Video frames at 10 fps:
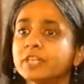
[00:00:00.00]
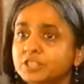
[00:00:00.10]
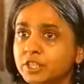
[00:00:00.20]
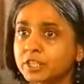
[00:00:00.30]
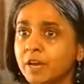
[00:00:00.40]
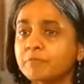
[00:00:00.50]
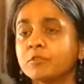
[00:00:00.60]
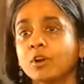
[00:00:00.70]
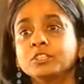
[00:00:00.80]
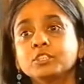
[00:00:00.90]
rich
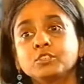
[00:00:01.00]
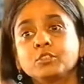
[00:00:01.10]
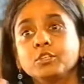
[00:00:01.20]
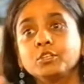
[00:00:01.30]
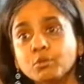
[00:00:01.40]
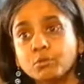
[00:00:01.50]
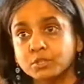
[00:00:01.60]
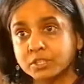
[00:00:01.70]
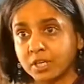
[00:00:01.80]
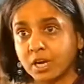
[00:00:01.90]
enough not just to
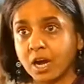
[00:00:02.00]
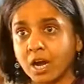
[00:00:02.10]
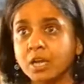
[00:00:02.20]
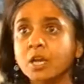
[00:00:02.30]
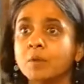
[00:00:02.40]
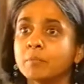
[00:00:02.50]
use the car,